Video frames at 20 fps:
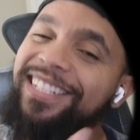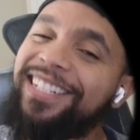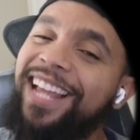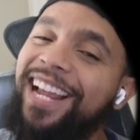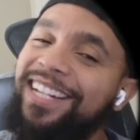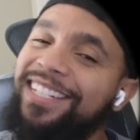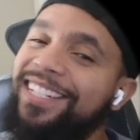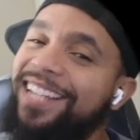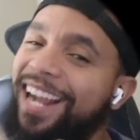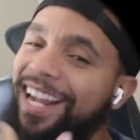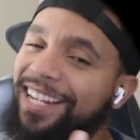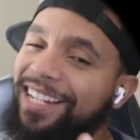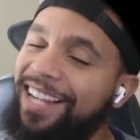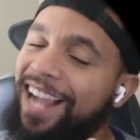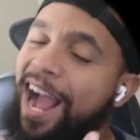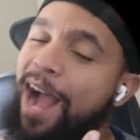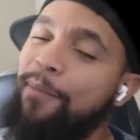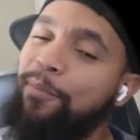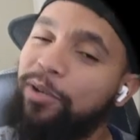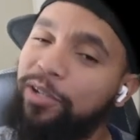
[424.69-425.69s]
actually kind of
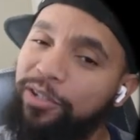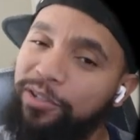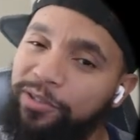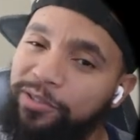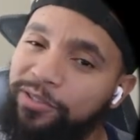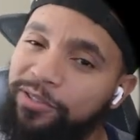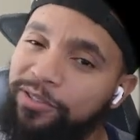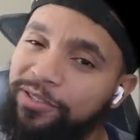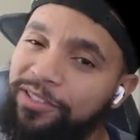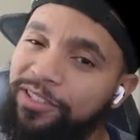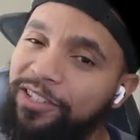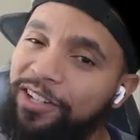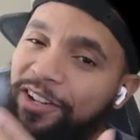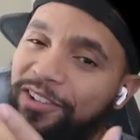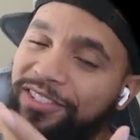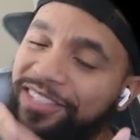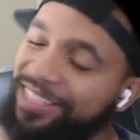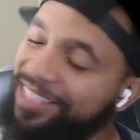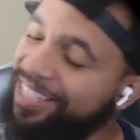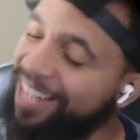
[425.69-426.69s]
comical. You know,
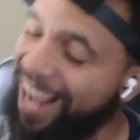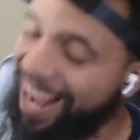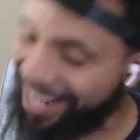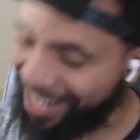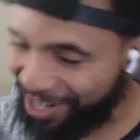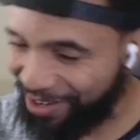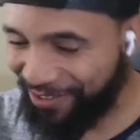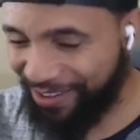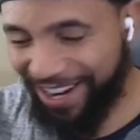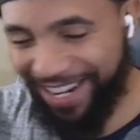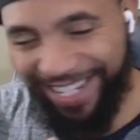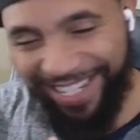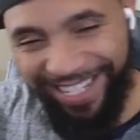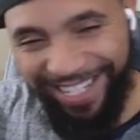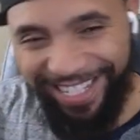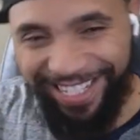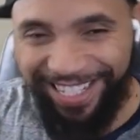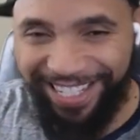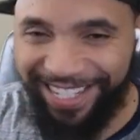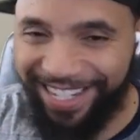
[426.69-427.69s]
seeing how they running
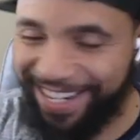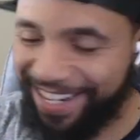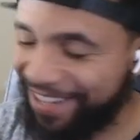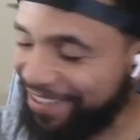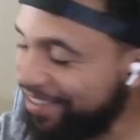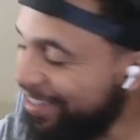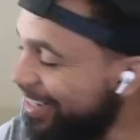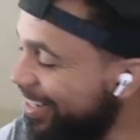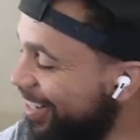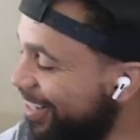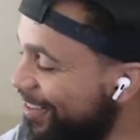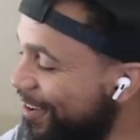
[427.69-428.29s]
and shit, and then the